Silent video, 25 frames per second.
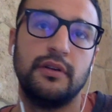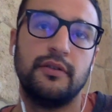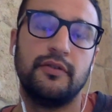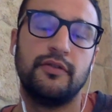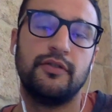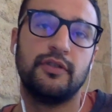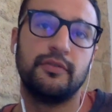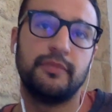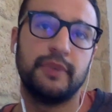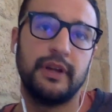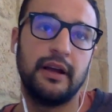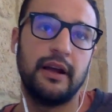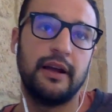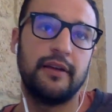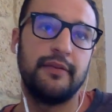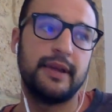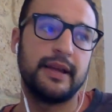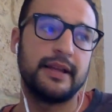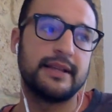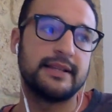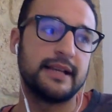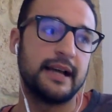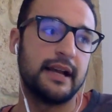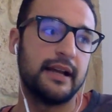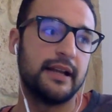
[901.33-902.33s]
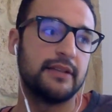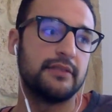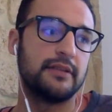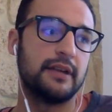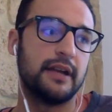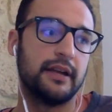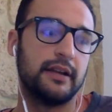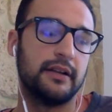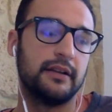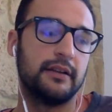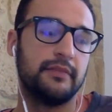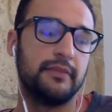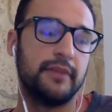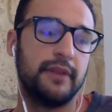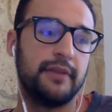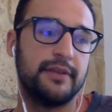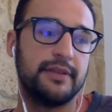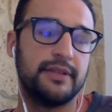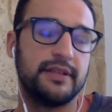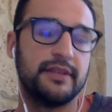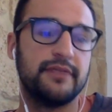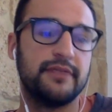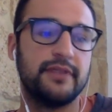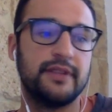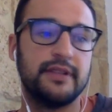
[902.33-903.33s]
for me a big challenge. Right? Maybe
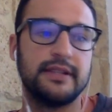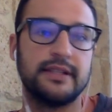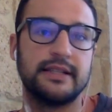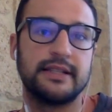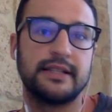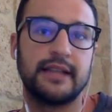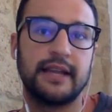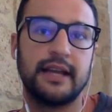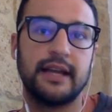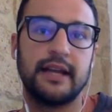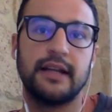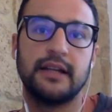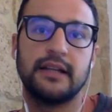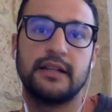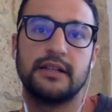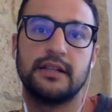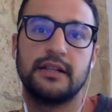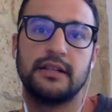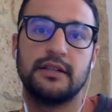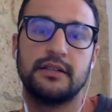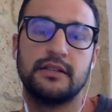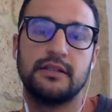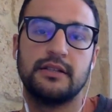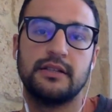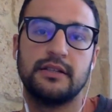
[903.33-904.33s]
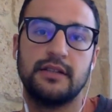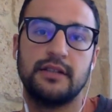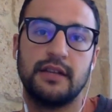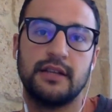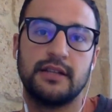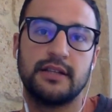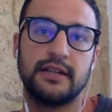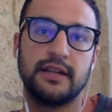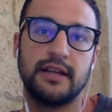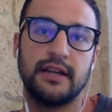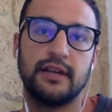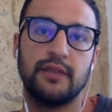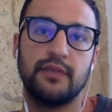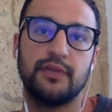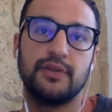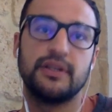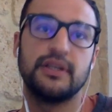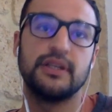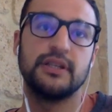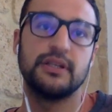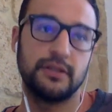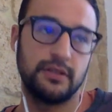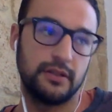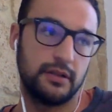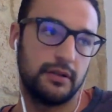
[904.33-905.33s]
she feels scared, which
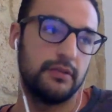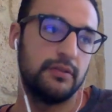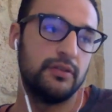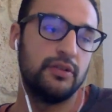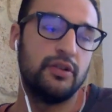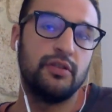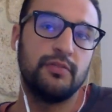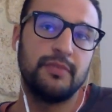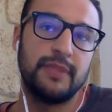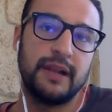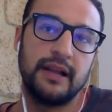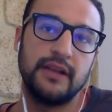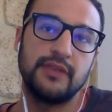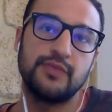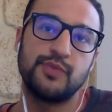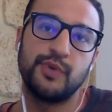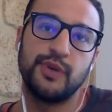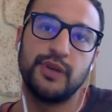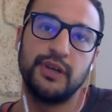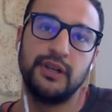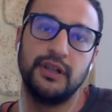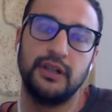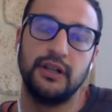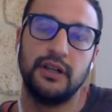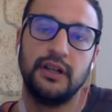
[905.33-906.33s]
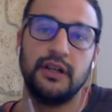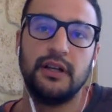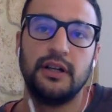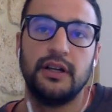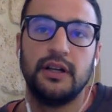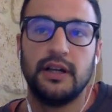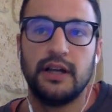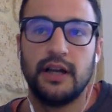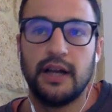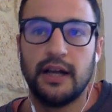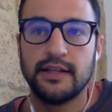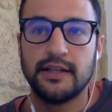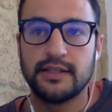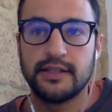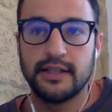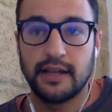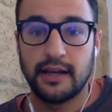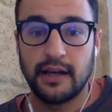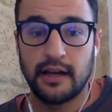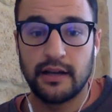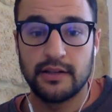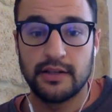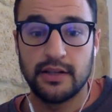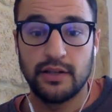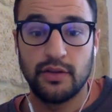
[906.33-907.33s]
is normal as well, and she
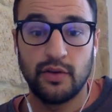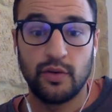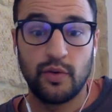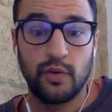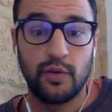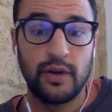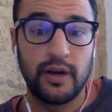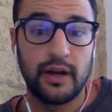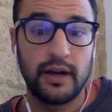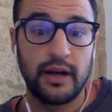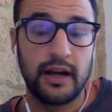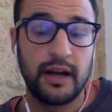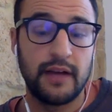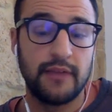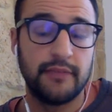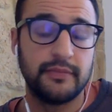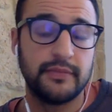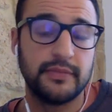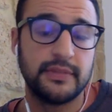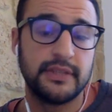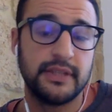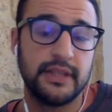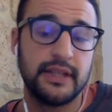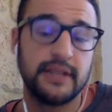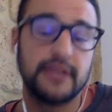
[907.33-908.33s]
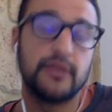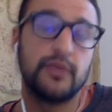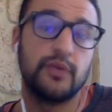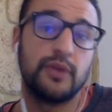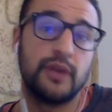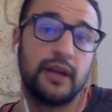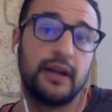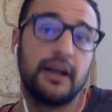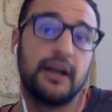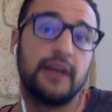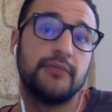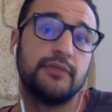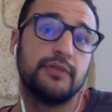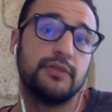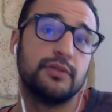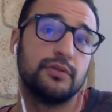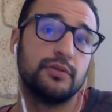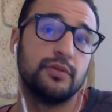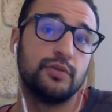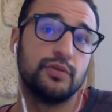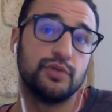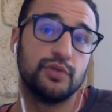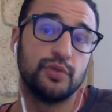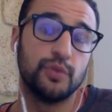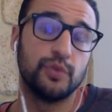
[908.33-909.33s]
don't want to come. She doesn't want to come
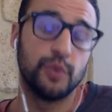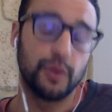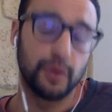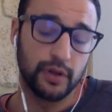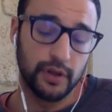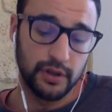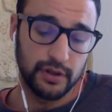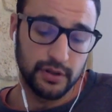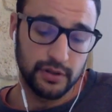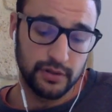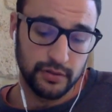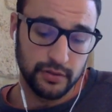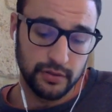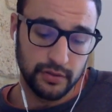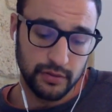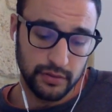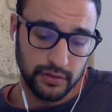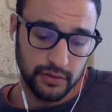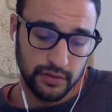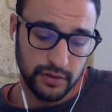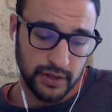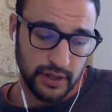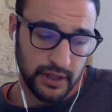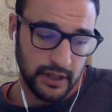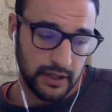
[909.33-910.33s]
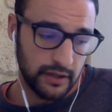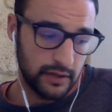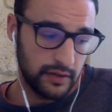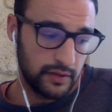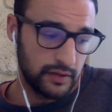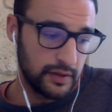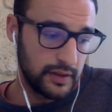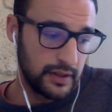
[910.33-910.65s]
to work to Sananco.